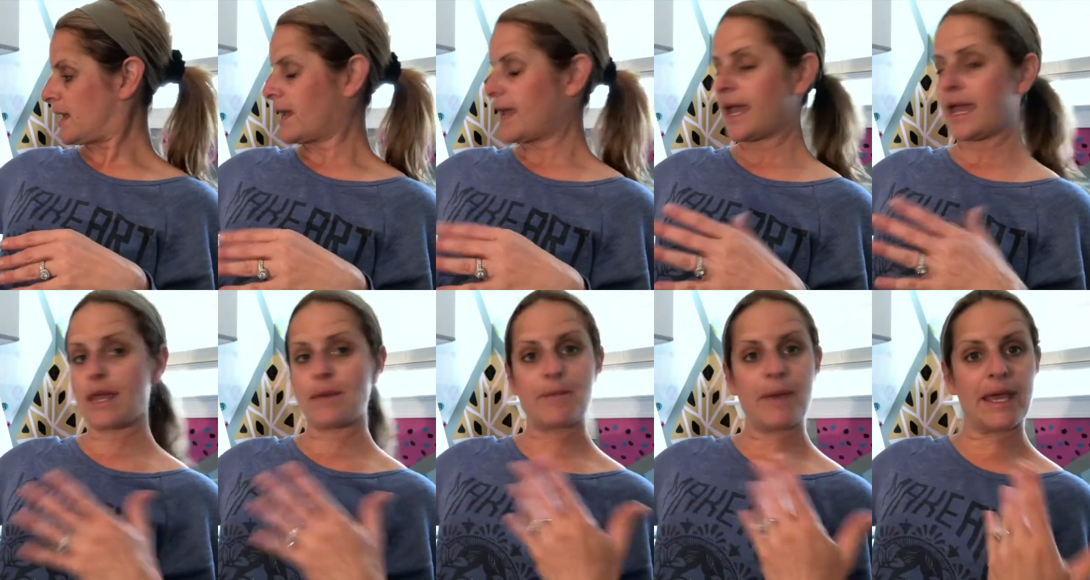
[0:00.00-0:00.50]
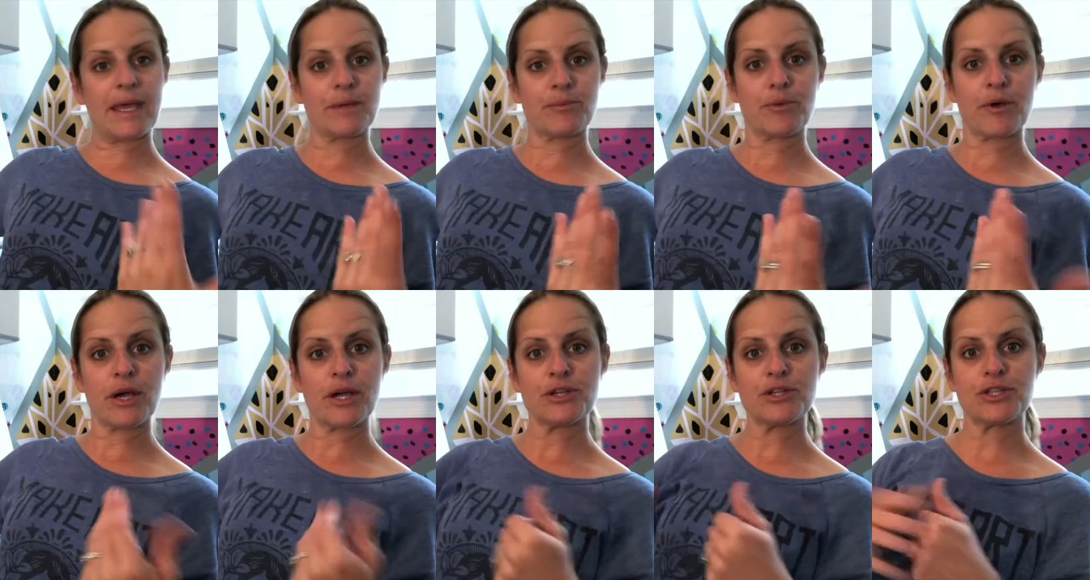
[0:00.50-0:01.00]
a
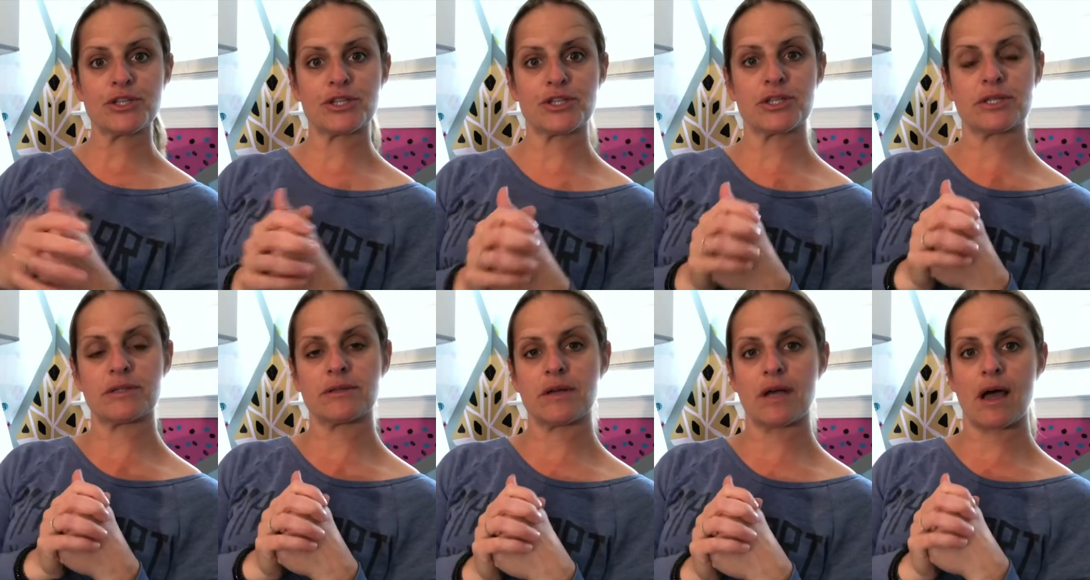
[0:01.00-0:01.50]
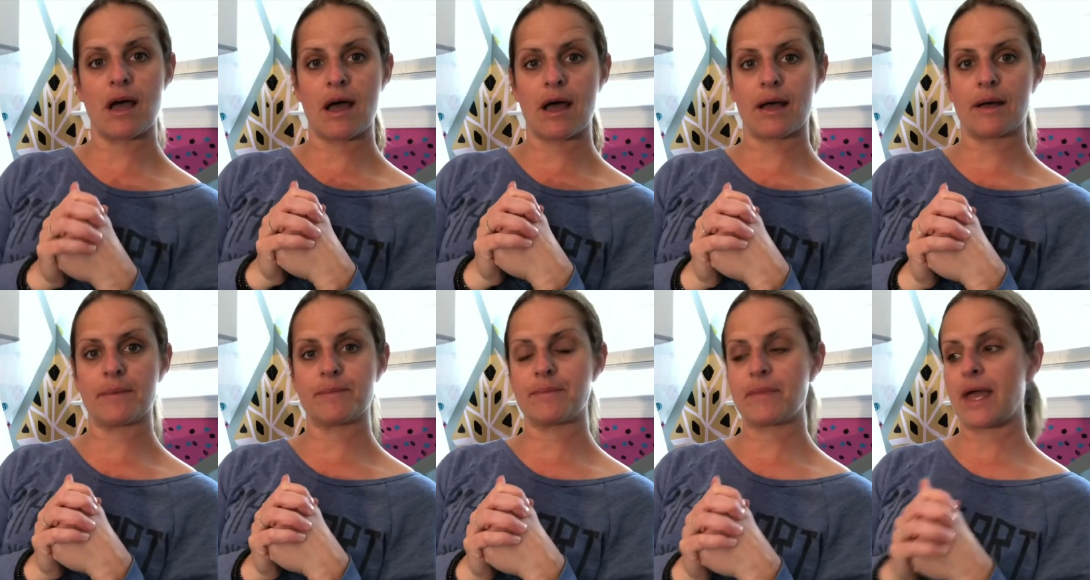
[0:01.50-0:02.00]
paintbrush,
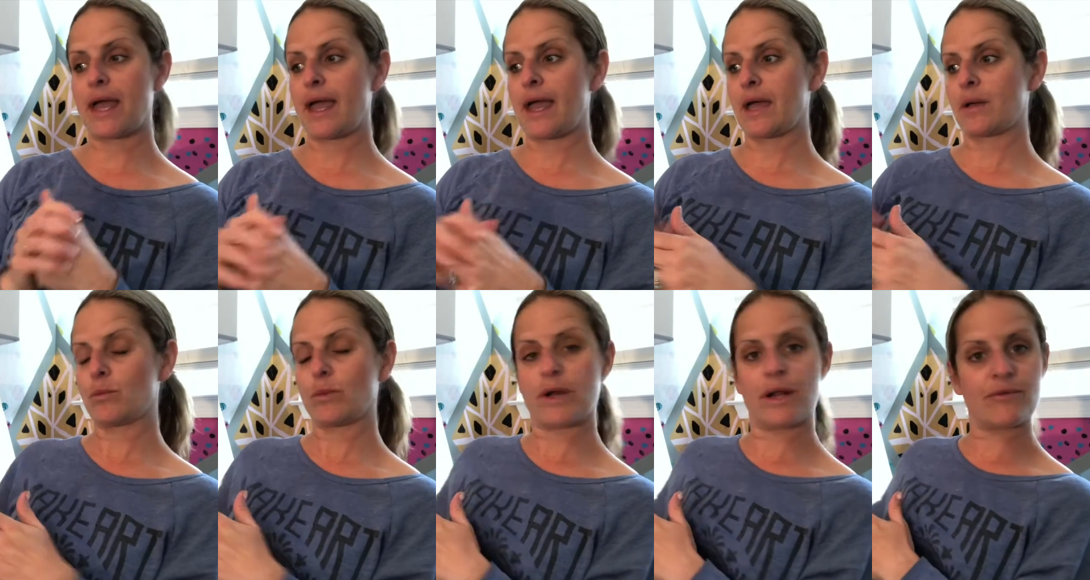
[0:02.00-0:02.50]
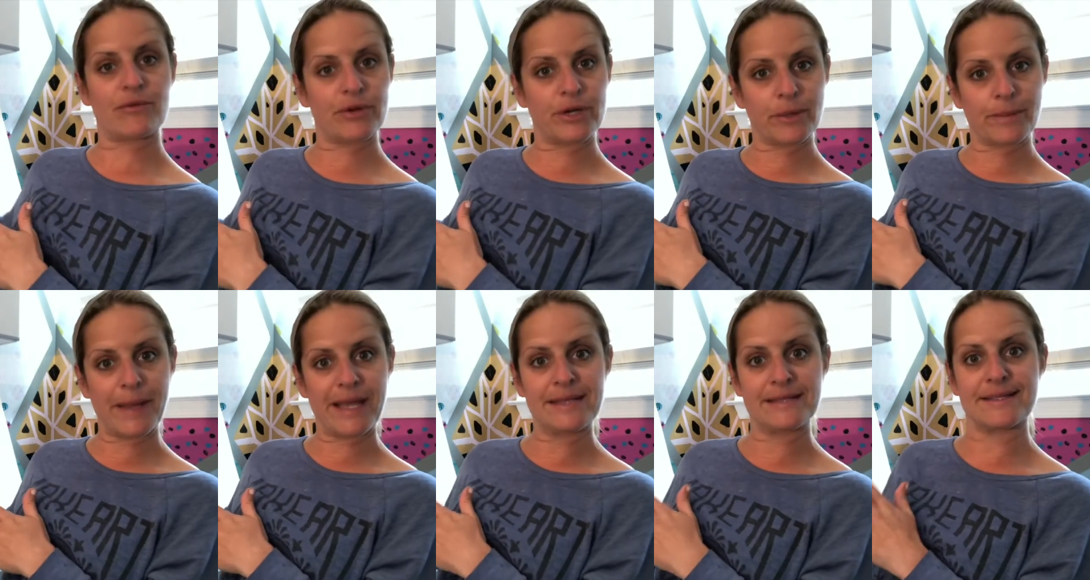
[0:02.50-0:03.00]
and whatever you're
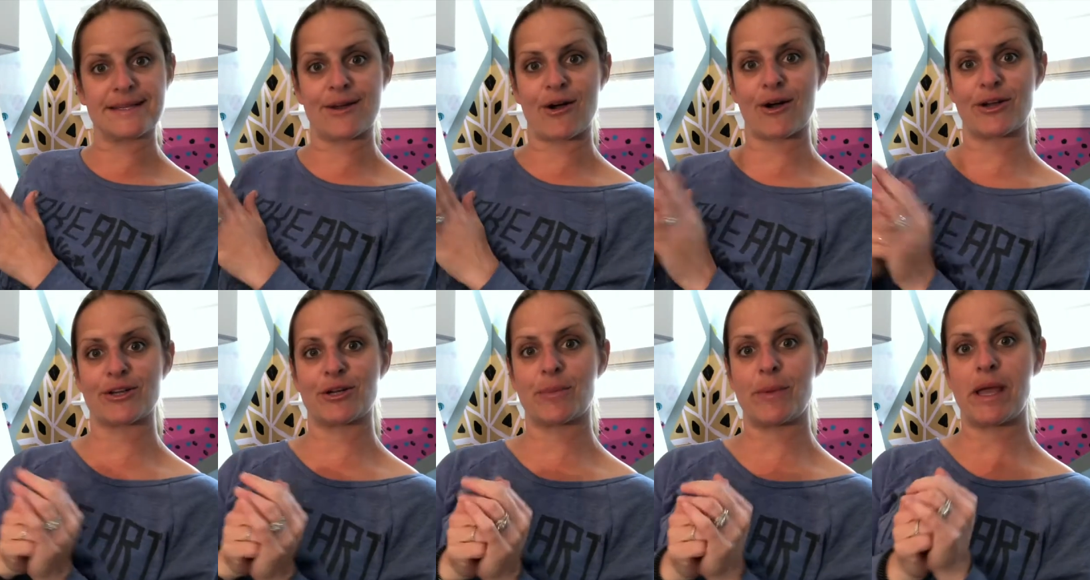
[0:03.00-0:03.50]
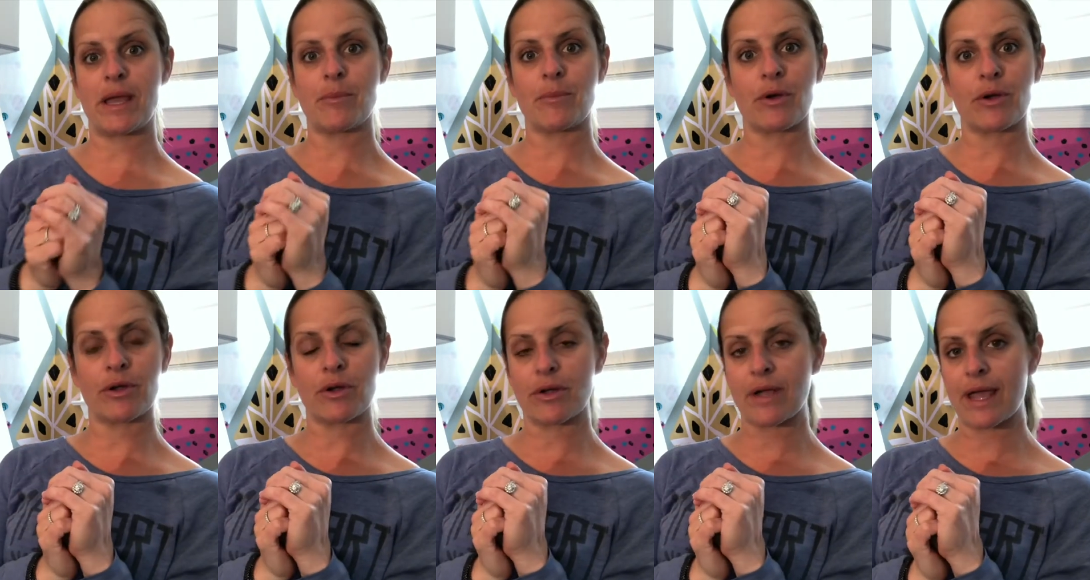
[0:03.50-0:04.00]
painting on, your
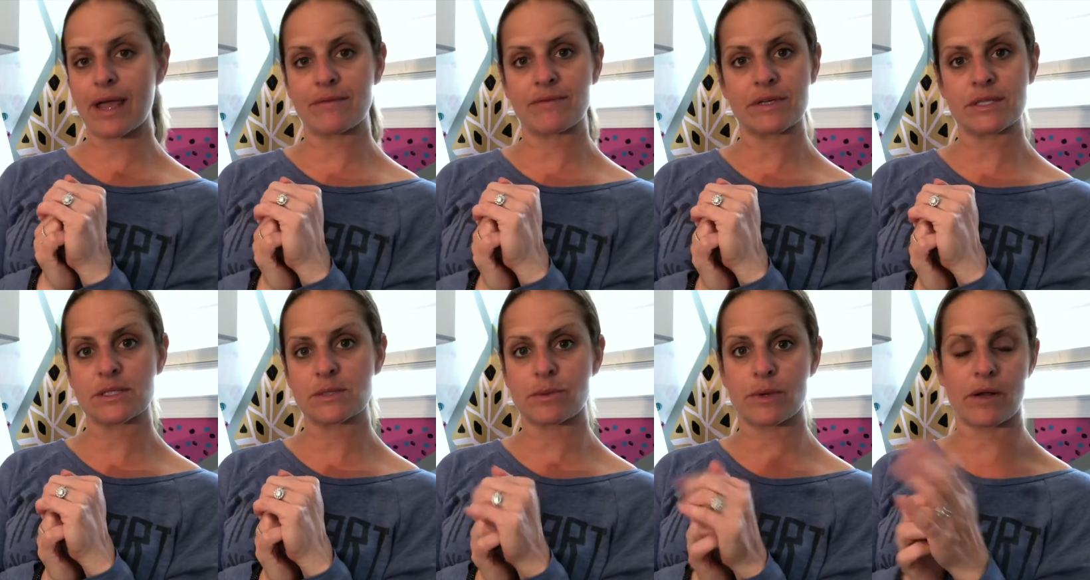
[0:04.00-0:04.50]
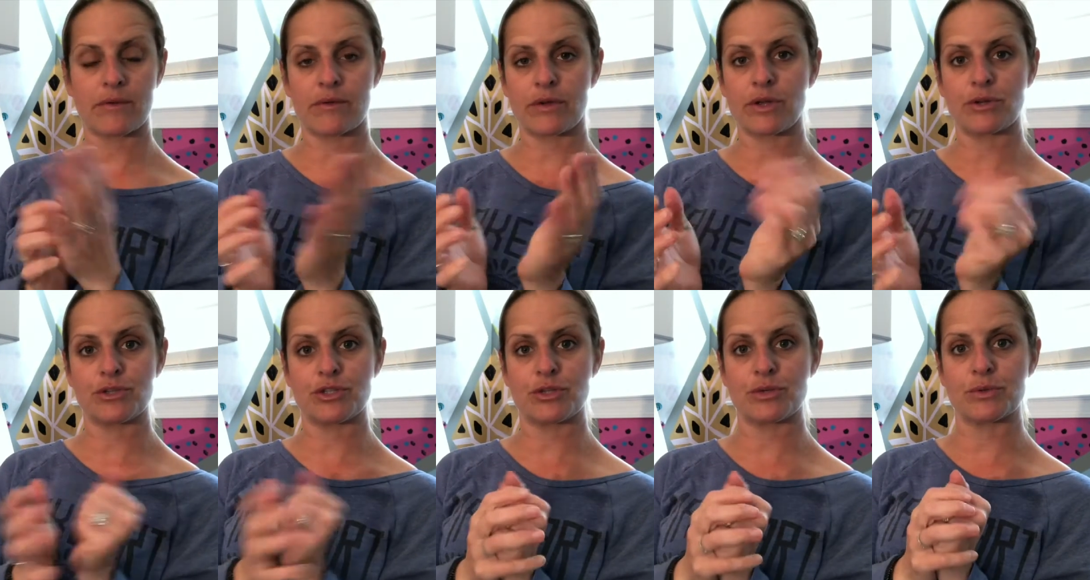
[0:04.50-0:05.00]
paper, your canvas, whatever
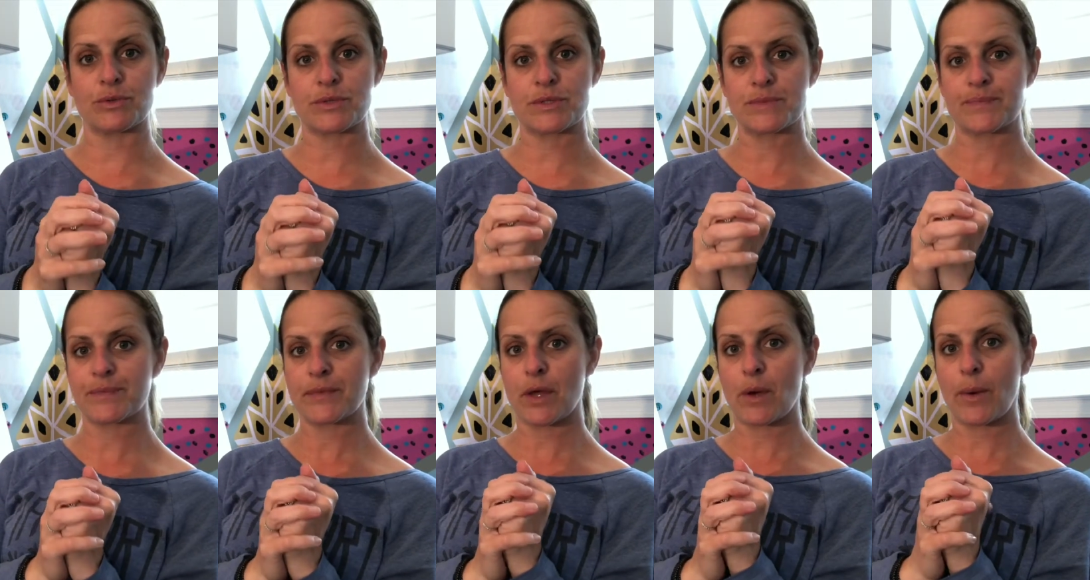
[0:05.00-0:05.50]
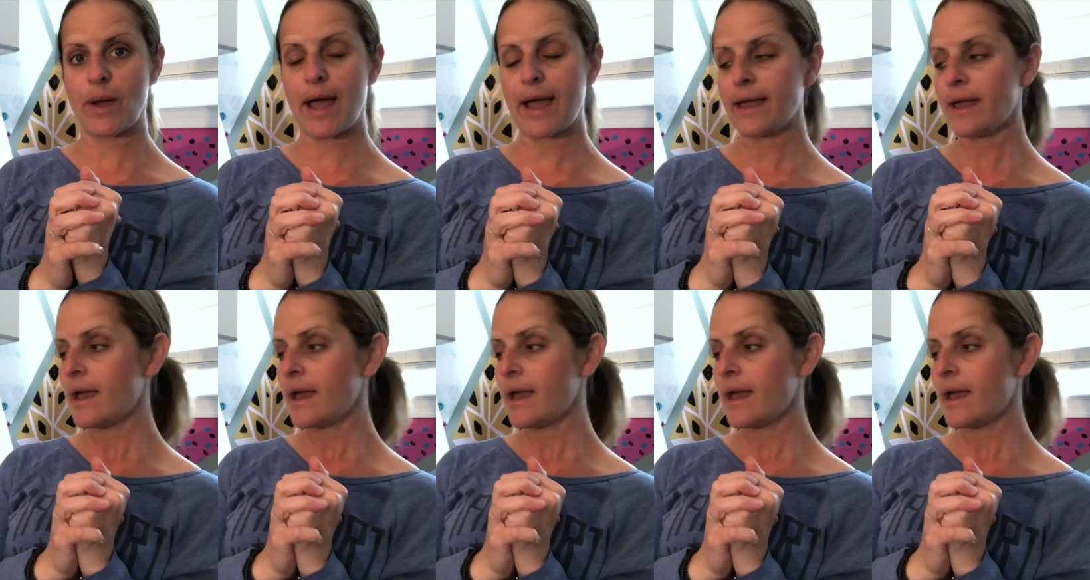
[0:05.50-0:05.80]
you choose, okay?